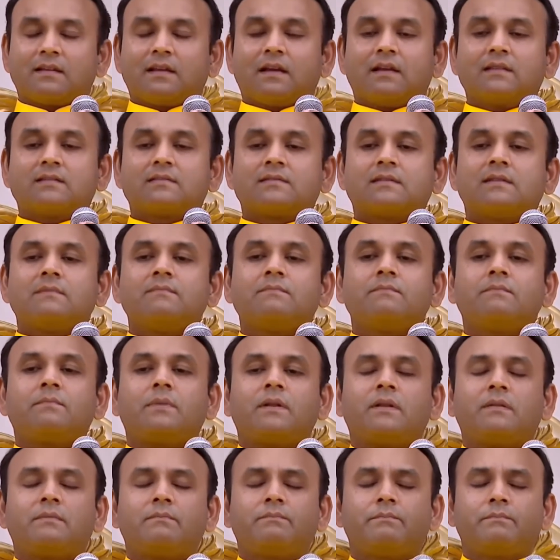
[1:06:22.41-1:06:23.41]
A
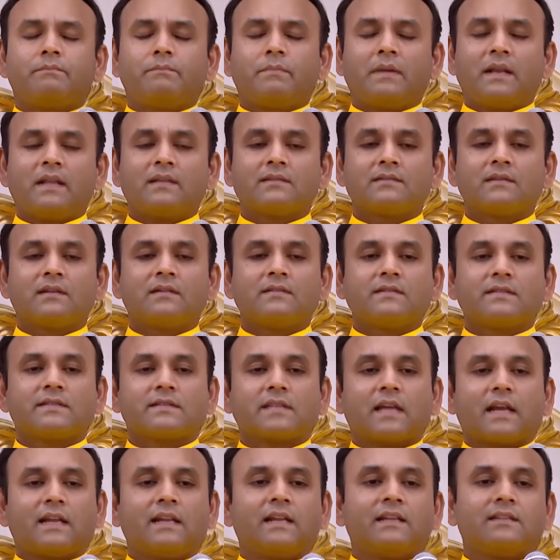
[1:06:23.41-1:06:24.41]
simple, pleasant
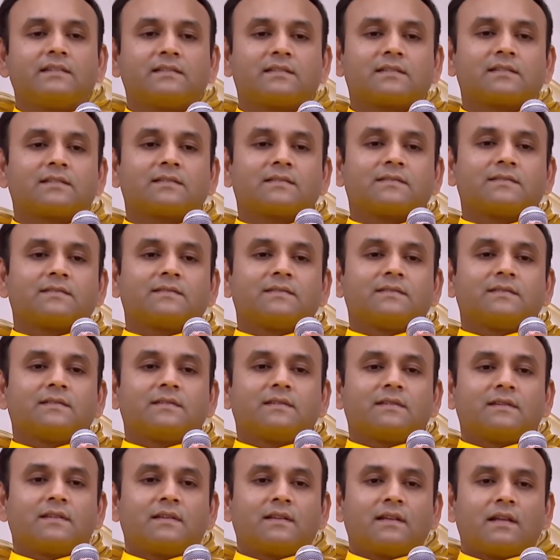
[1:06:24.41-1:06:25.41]
silence.
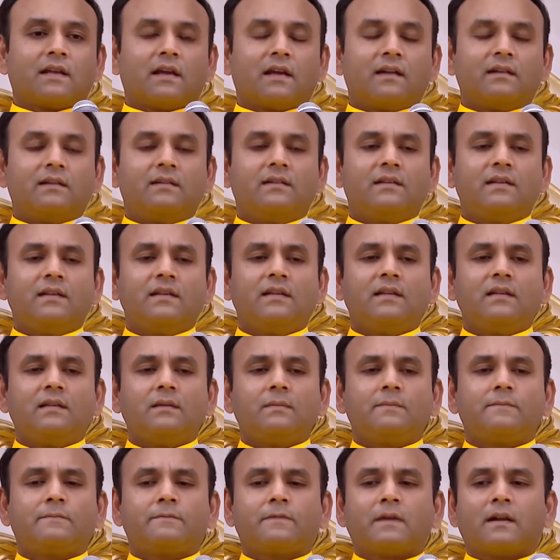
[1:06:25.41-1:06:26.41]
A
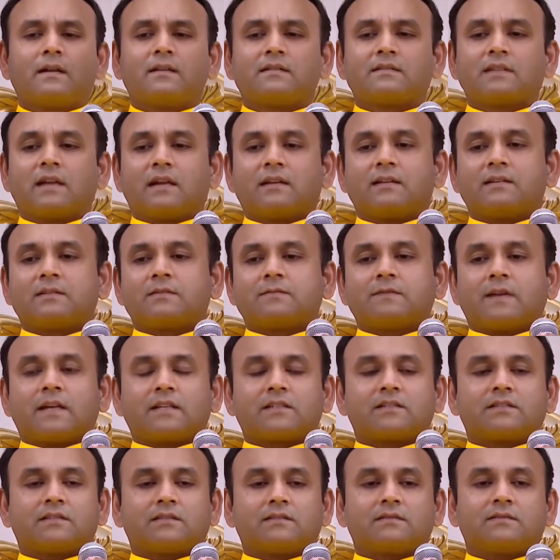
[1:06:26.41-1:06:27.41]
deep felt
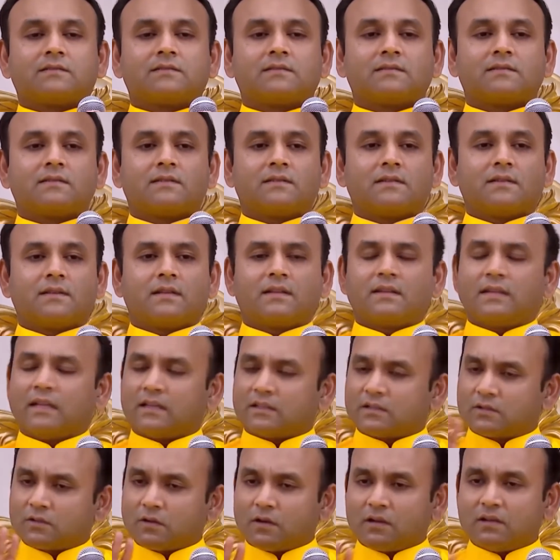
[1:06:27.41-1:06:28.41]
satisfaction.
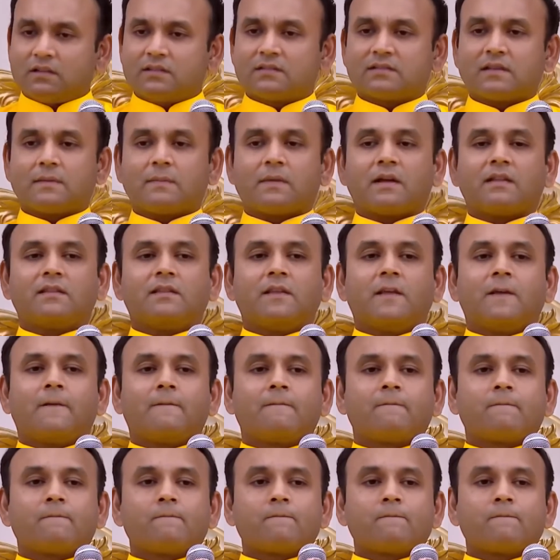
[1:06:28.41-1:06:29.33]
That's all is Samadhi.